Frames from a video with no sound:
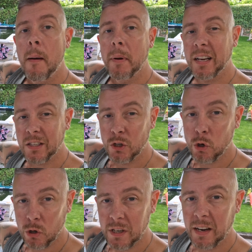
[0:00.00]
because I
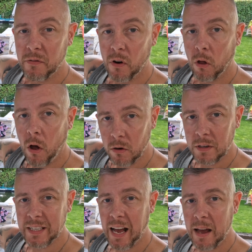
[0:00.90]
trusted it for a long
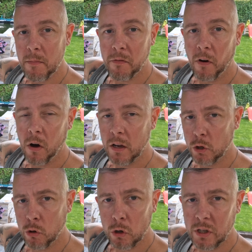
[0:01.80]
time and thought it's
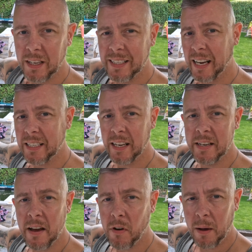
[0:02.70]
trusted, tested,
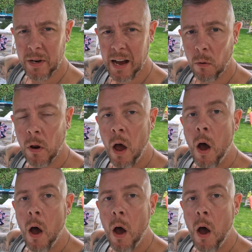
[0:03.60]
never let me down.